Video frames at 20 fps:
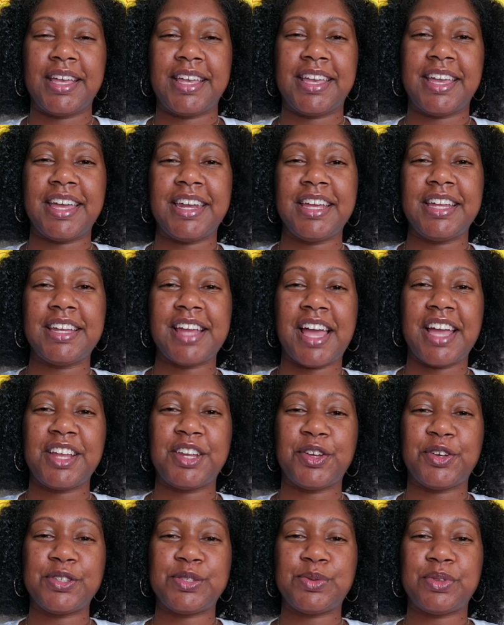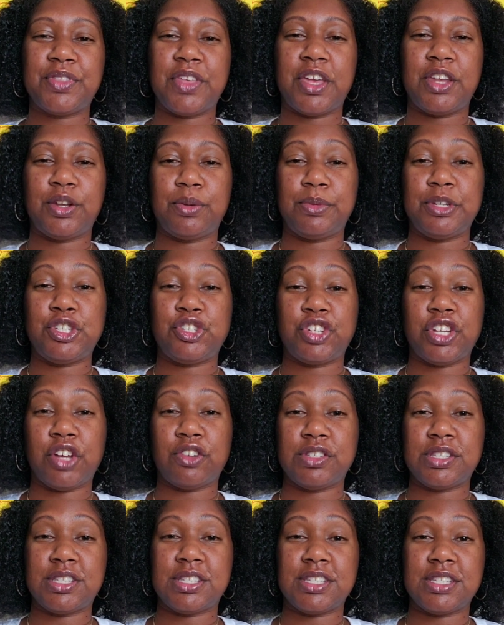Getting diagnosed with
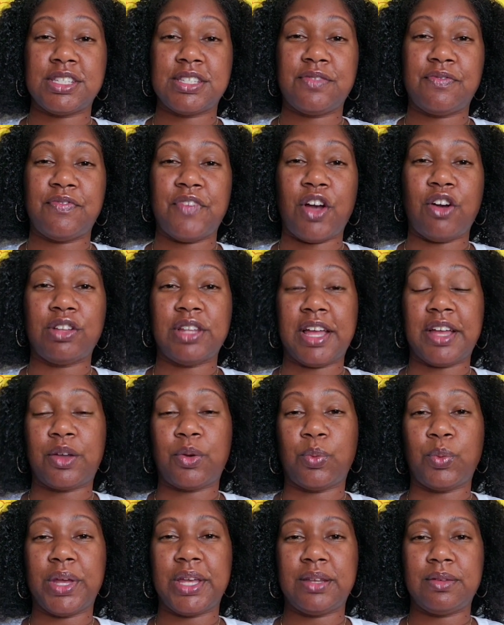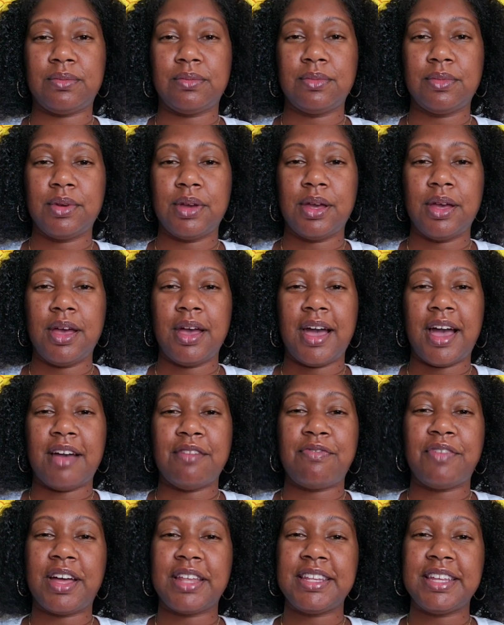endometriosis felt like a win. I
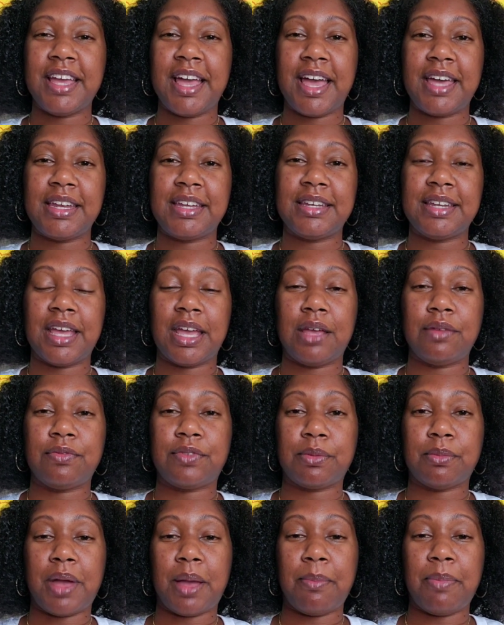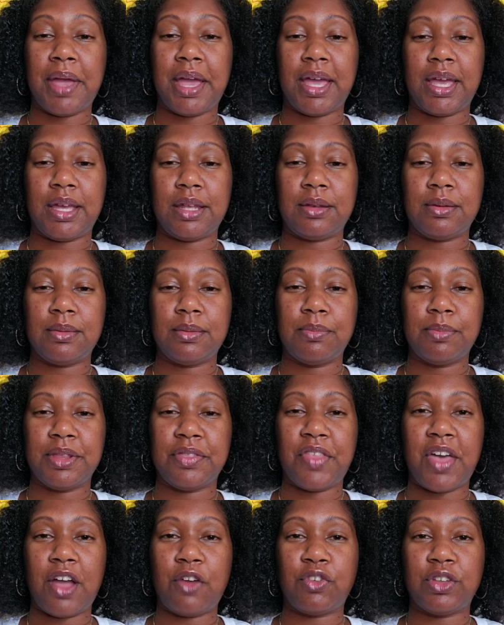finally had a name for my pain,
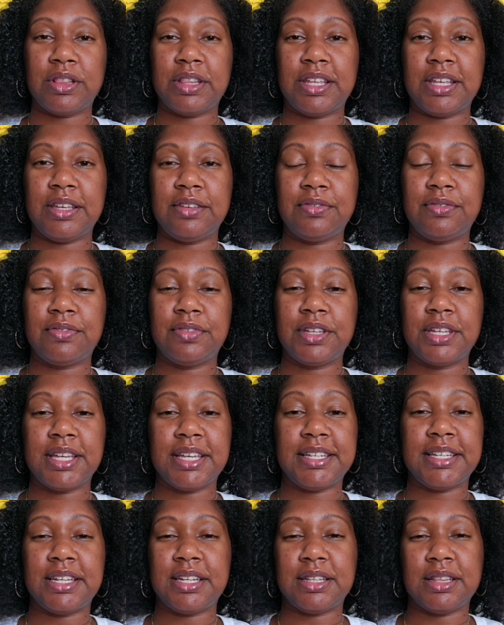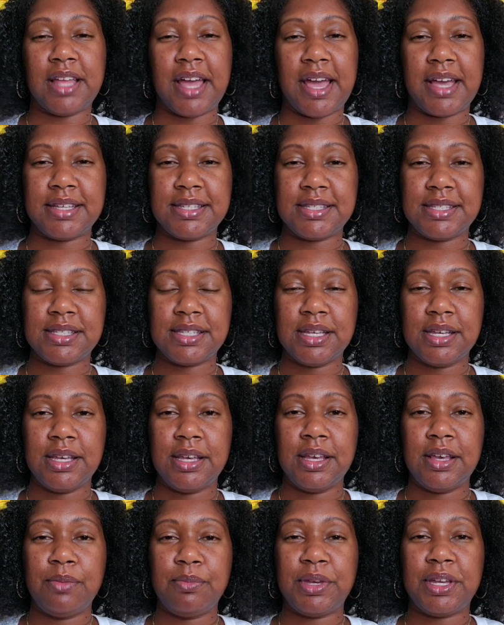but that relief, it didn't last.
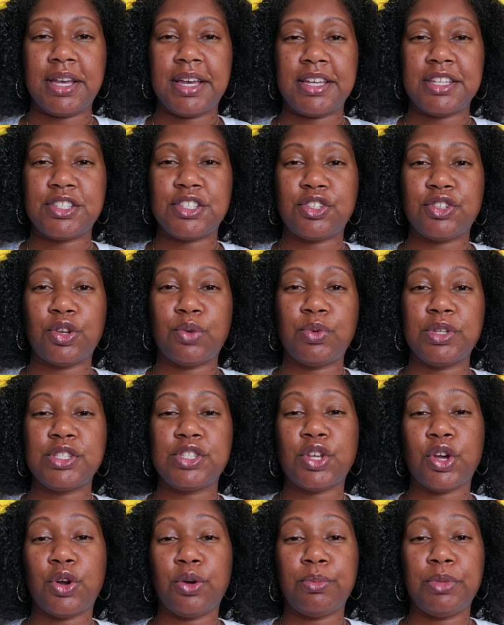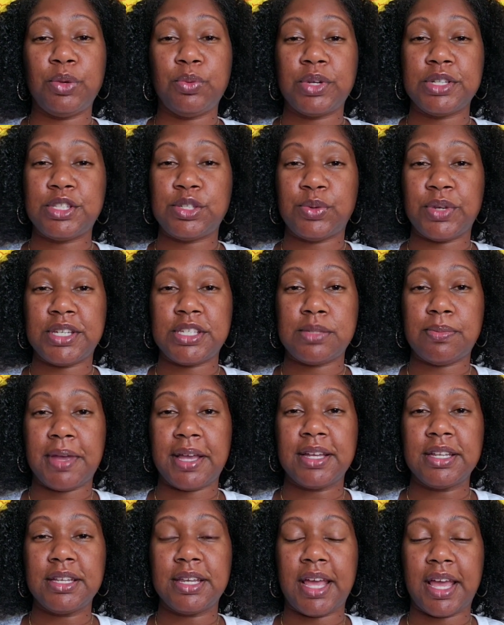Because no one told me what to
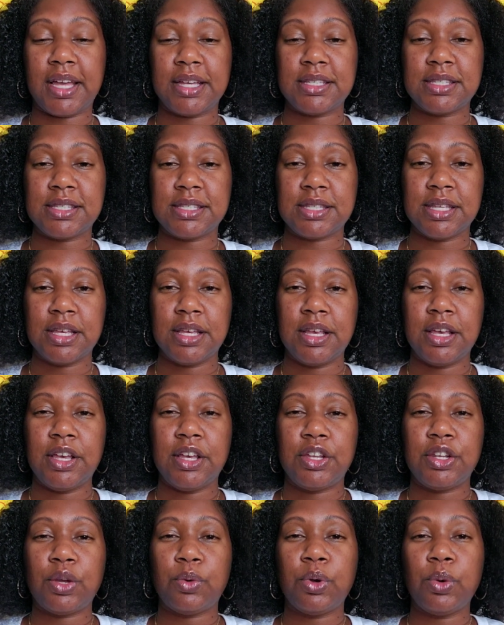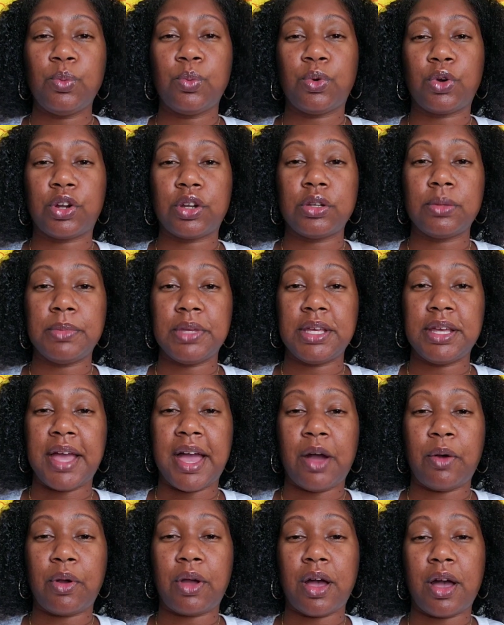expect next. No one warned me
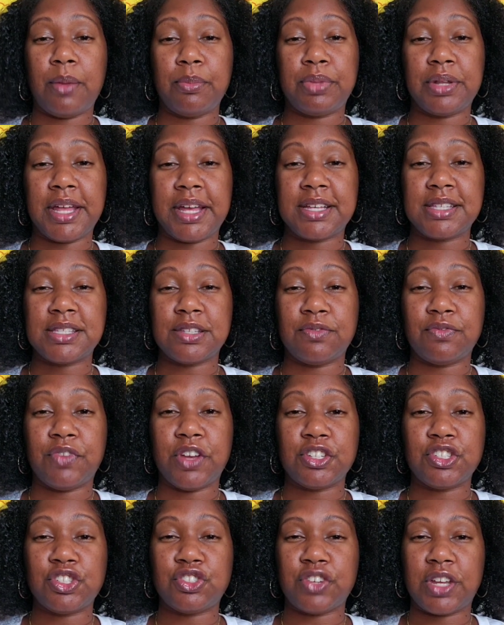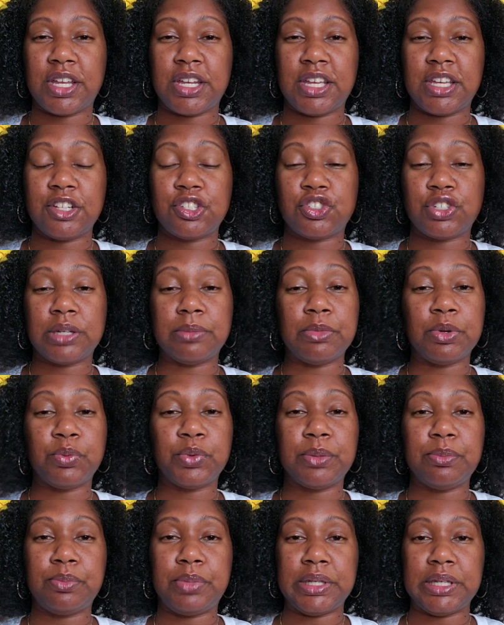how complex and frustrating treatment
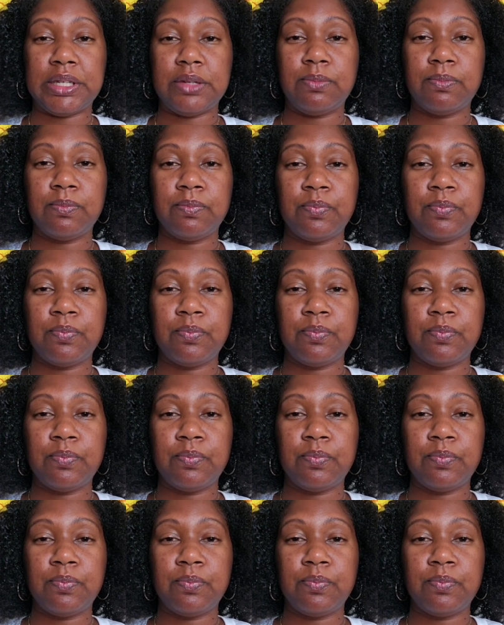would be.